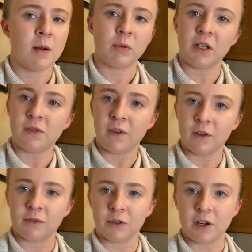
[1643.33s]
please
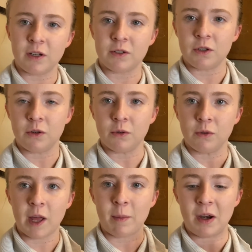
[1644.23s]
feel free
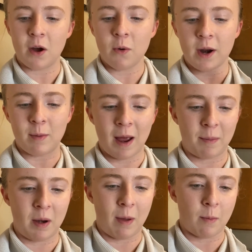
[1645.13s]
to let me know. I'd be
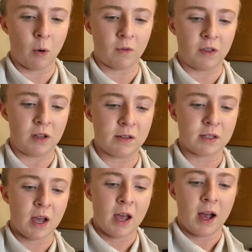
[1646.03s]
happy to make more of these.